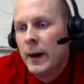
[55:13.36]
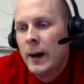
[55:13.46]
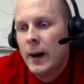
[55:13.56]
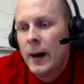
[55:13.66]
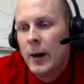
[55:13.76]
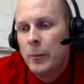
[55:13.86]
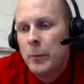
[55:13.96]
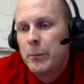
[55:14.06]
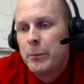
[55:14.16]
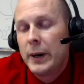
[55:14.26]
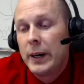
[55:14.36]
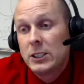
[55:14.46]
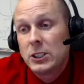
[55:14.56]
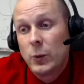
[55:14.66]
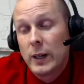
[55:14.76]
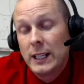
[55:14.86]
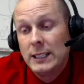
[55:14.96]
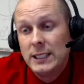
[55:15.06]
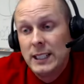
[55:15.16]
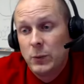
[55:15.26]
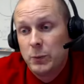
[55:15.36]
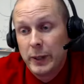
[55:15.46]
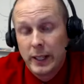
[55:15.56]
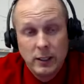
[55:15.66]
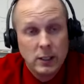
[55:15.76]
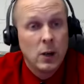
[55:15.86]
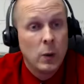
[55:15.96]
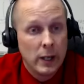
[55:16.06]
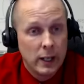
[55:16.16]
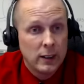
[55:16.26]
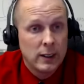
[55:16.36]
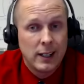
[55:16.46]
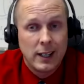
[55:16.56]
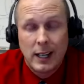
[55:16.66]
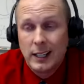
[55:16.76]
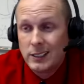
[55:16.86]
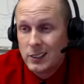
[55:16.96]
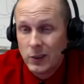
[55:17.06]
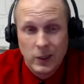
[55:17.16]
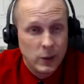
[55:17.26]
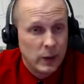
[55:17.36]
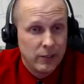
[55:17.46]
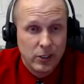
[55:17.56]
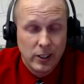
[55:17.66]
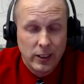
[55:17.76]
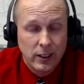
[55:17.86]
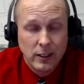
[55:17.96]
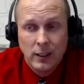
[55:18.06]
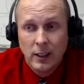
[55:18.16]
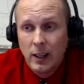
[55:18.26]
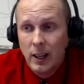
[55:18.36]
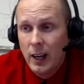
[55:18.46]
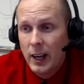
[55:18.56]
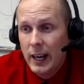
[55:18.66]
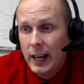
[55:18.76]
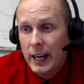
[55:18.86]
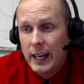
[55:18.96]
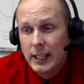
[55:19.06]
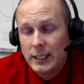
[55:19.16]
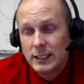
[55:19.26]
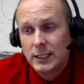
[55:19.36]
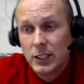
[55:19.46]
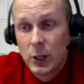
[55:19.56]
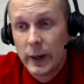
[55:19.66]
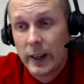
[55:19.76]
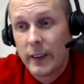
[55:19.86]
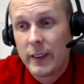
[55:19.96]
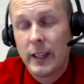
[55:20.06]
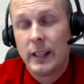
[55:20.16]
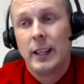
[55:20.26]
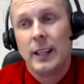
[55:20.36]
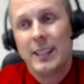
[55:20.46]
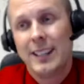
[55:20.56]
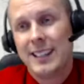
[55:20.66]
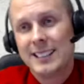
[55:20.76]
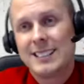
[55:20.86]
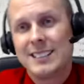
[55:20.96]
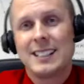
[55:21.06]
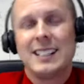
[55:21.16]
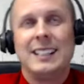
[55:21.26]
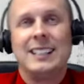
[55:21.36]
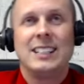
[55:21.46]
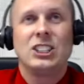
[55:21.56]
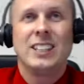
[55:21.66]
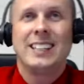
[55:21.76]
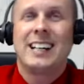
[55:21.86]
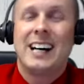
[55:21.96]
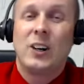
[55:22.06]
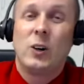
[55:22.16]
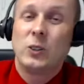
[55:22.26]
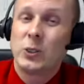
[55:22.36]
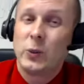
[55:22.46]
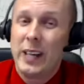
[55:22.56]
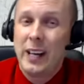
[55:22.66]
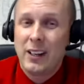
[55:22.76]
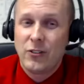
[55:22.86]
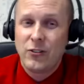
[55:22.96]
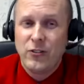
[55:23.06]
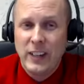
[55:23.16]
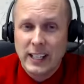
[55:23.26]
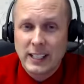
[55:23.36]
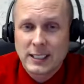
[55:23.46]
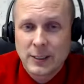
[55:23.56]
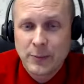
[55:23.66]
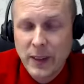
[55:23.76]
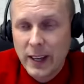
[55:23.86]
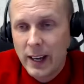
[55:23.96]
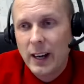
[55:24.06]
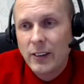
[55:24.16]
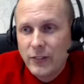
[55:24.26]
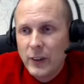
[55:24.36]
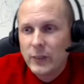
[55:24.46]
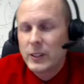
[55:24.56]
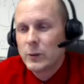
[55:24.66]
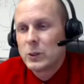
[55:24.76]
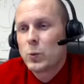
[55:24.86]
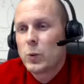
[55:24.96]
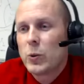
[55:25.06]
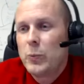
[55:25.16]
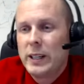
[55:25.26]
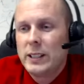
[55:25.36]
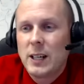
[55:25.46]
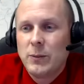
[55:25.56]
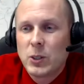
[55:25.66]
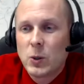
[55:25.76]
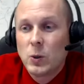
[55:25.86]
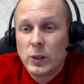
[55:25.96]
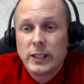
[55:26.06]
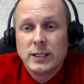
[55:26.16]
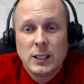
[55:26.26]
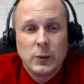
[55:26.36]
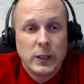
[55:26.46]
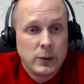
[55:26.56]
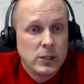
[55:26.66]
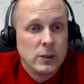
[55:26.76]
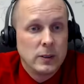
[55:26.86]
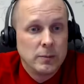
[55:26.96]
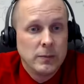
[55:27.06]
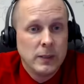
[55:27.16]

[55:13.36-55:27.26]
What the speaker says: But so what I did, but knowing that I don't know everything and knowing that this is a condition that I also can't fix, I felt it was worth my time to go look and see what he was doing.